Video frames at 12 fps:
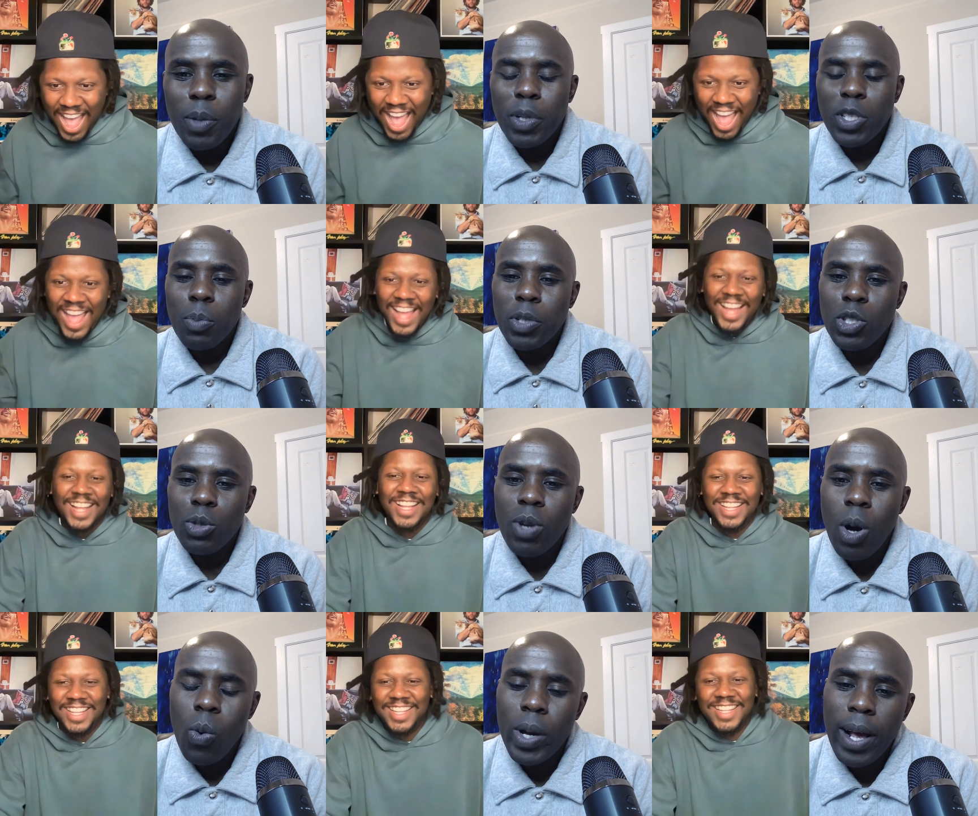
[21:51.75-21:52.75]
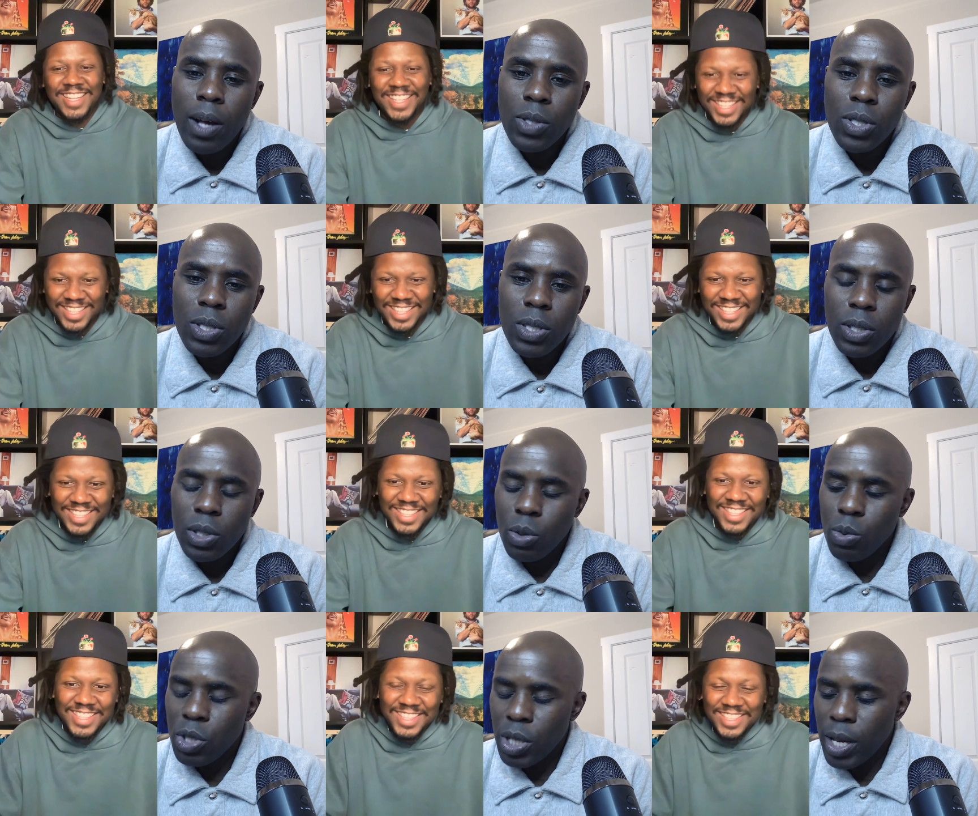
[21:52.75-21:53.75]
Speaker 1: but but but you know what else
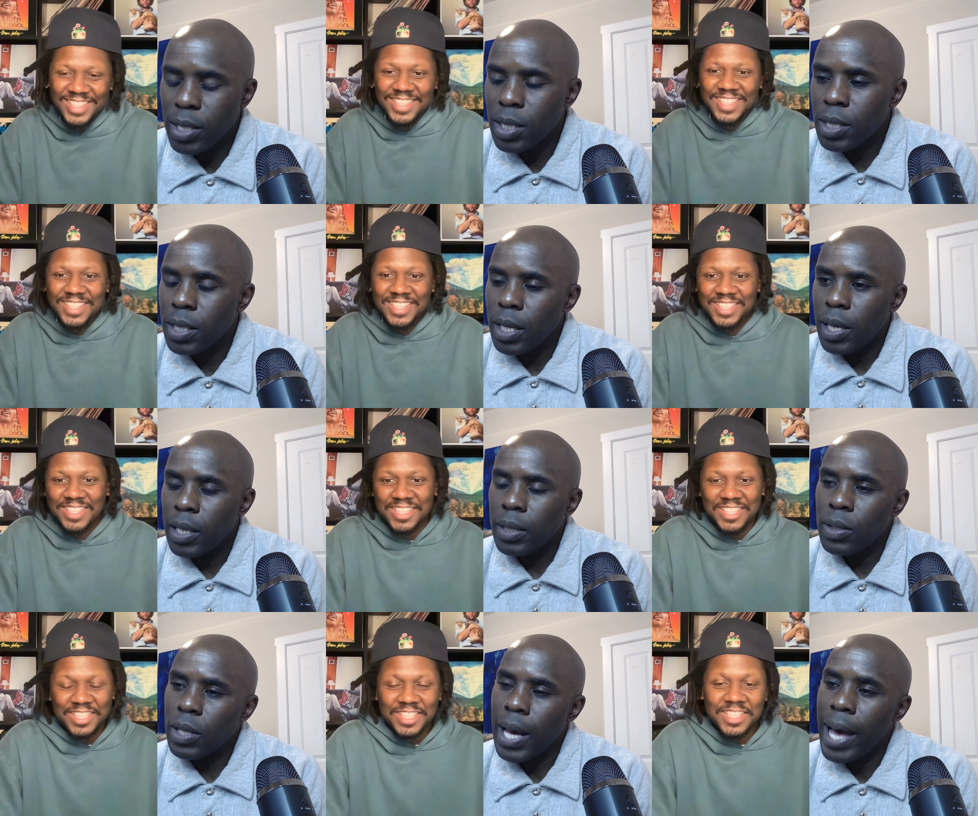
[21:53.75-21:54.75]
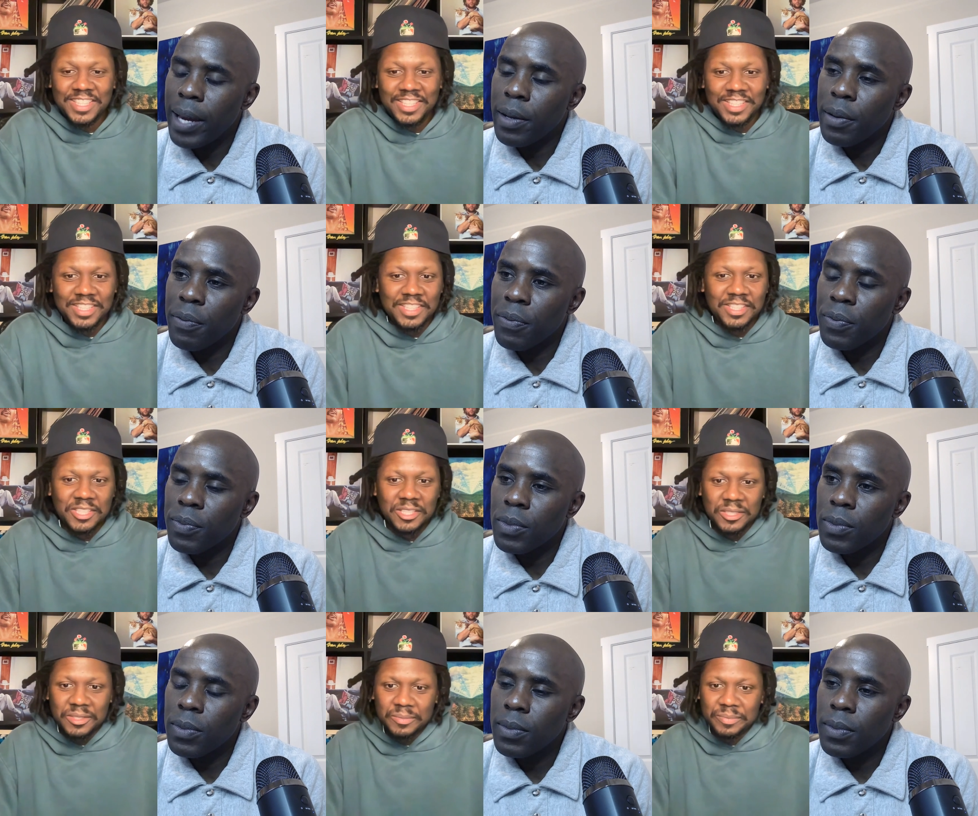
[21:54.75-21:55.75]
you just kind of
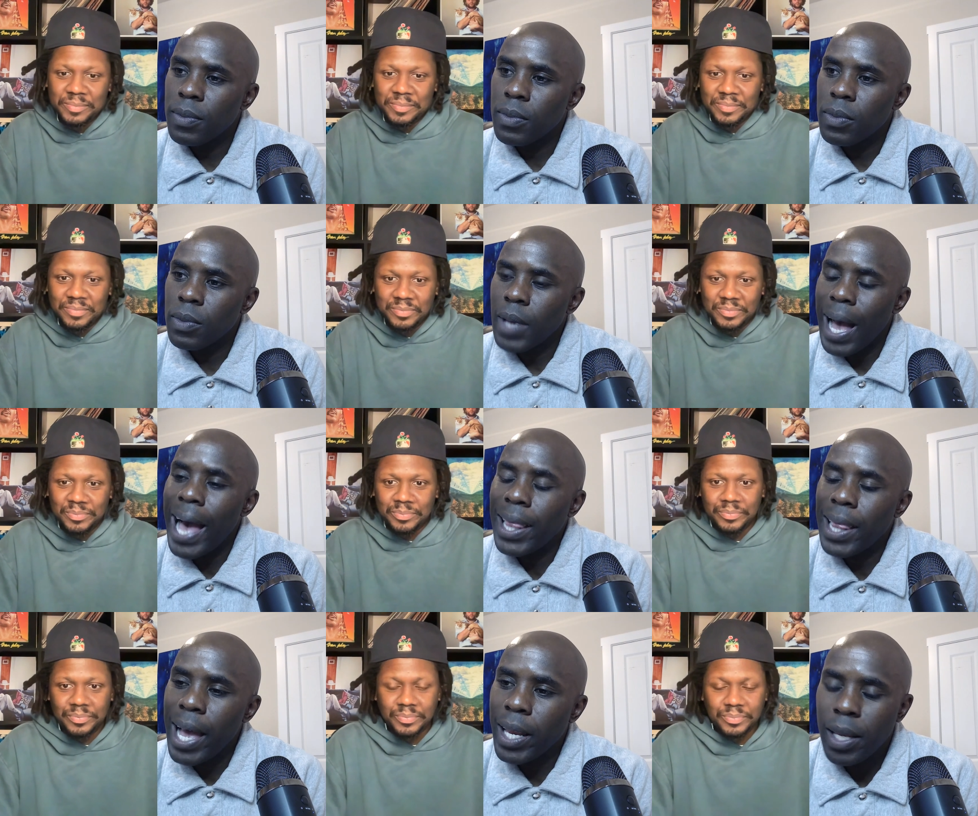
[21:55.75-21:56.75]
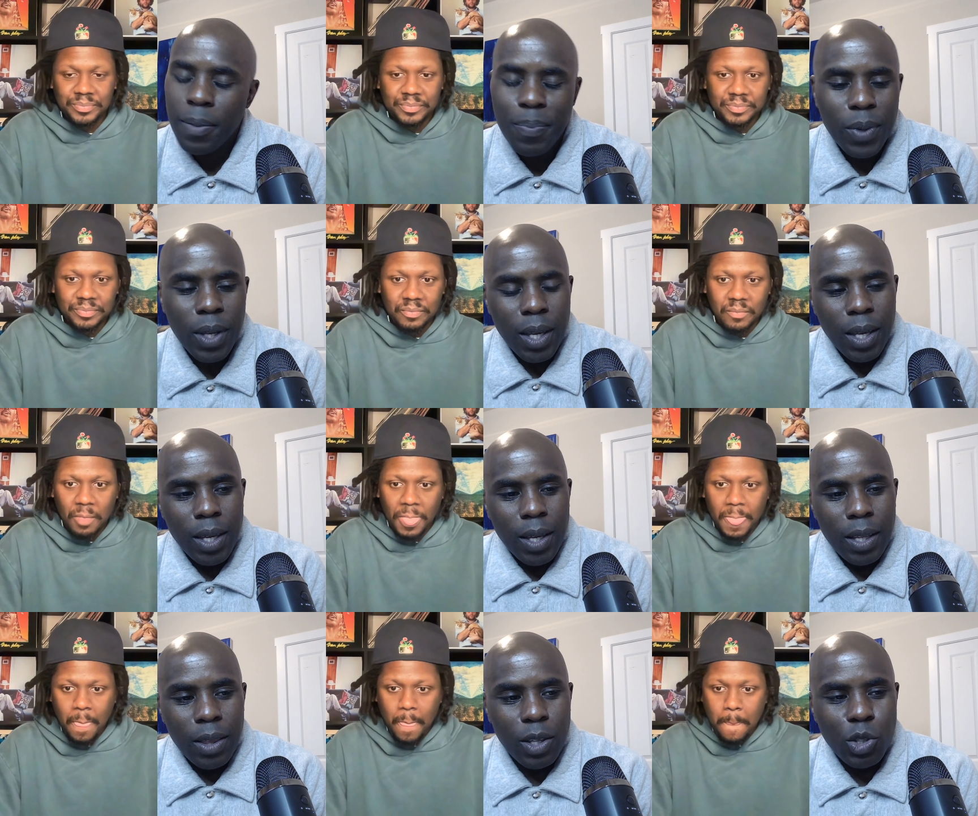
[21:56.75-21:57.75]
highlighted
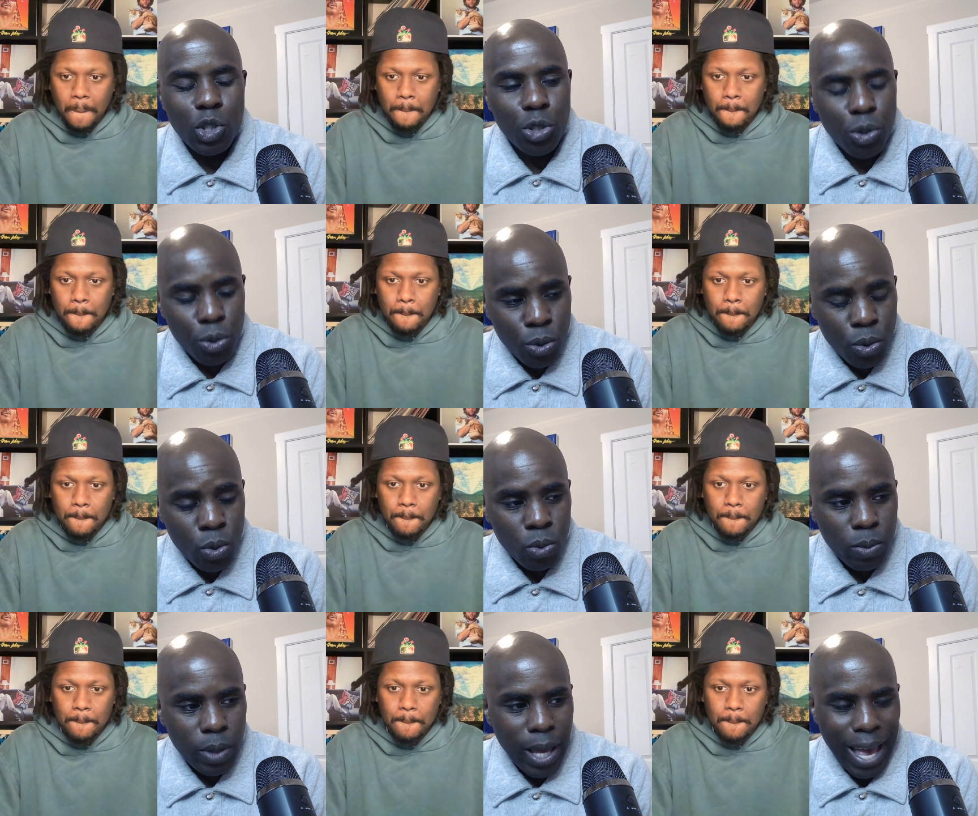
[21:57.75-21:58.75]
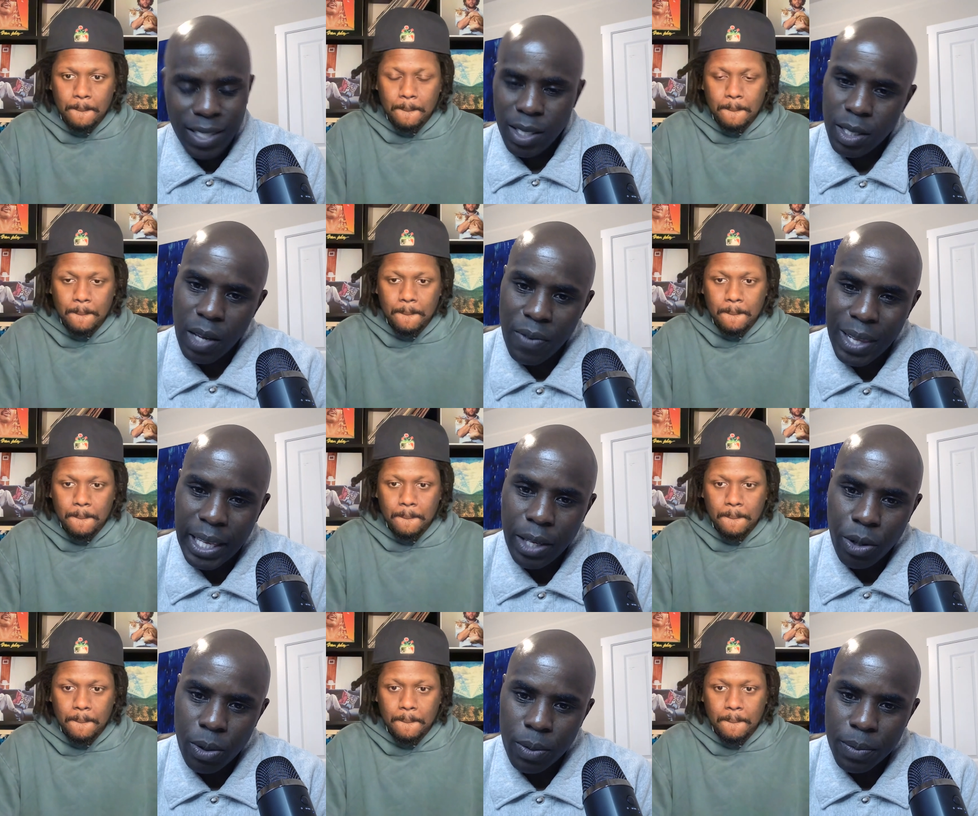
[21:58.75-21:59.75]
the true essence of a
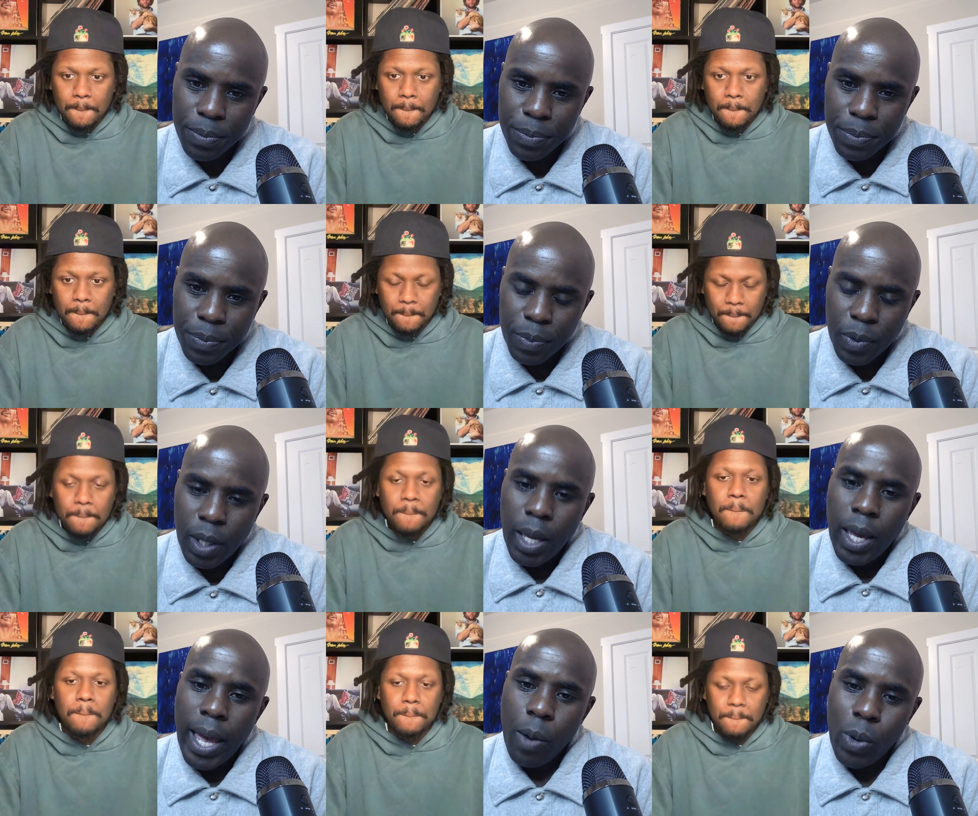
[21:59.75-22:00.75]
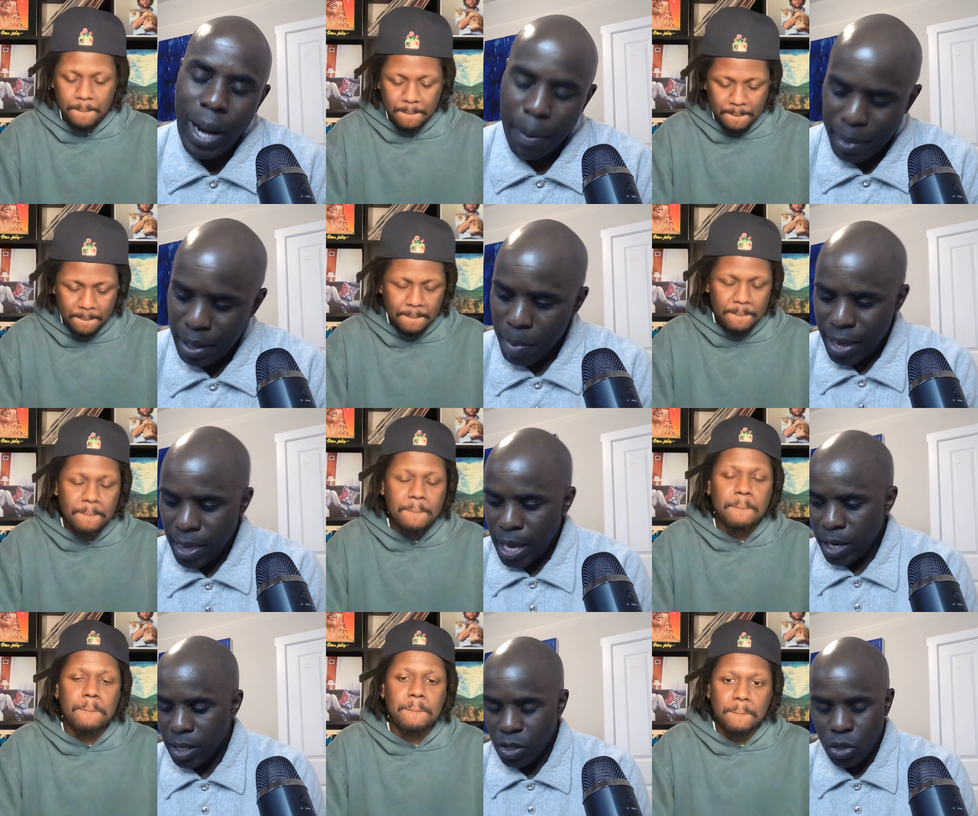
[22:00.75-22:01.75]
leader. Mm. And what I mean by
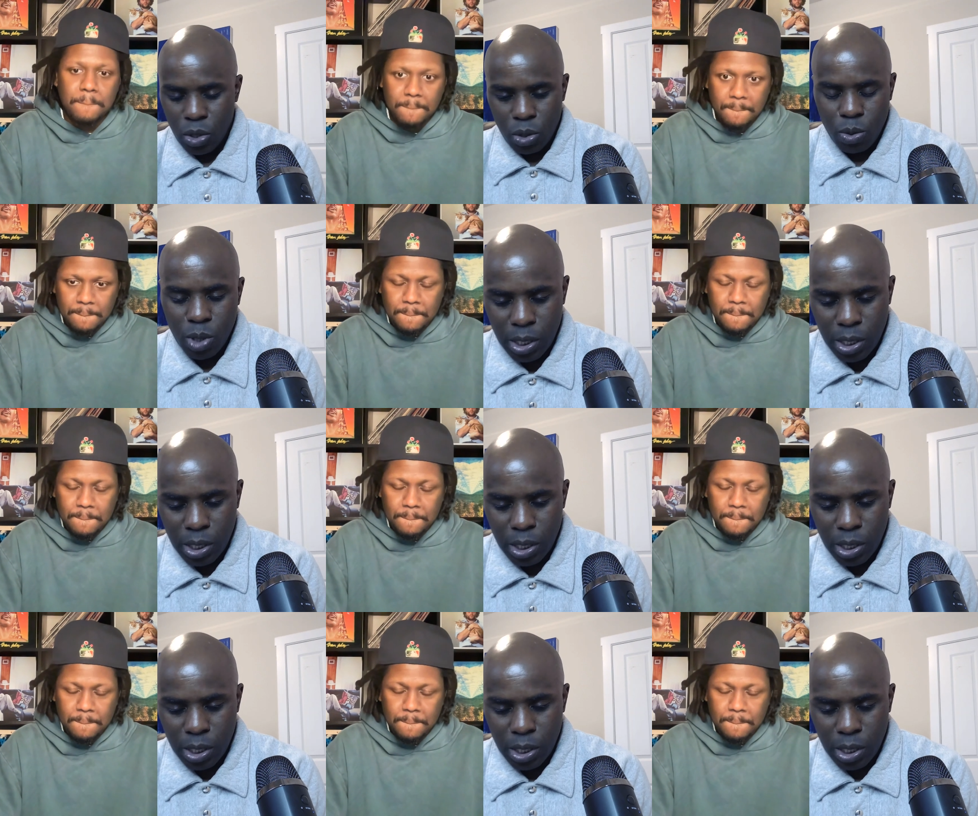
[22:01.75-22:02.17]
that is you